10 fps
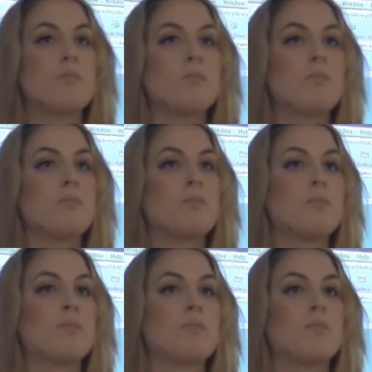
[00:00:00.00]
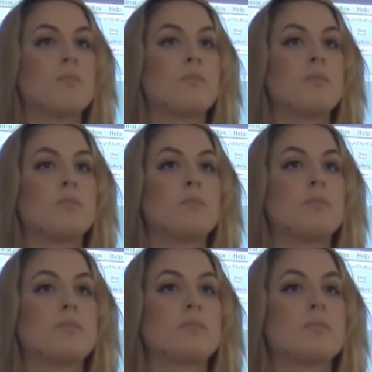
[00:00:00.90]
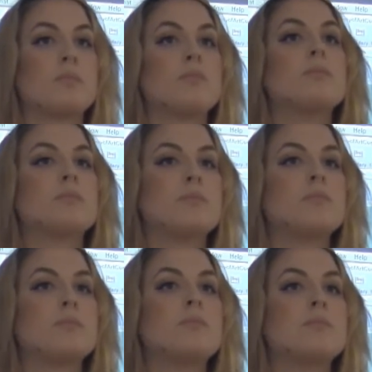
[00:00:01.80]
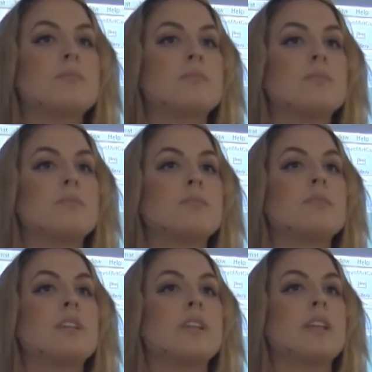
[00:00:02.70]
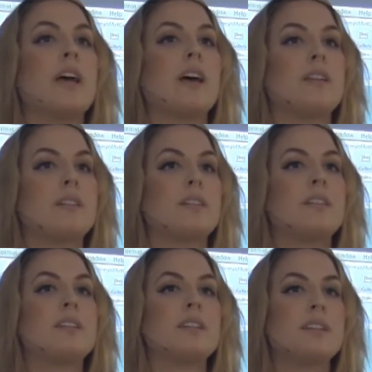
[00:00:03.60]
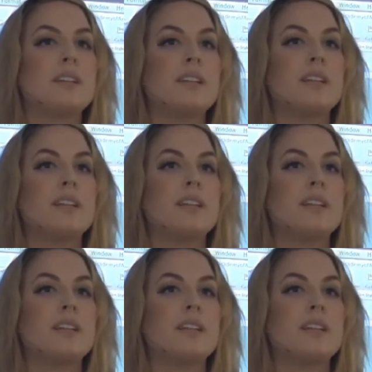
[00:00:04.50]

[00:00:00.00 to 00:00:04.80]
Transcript: not sideways for style, but maybe back in history and elsewhere yeah. for inspiration?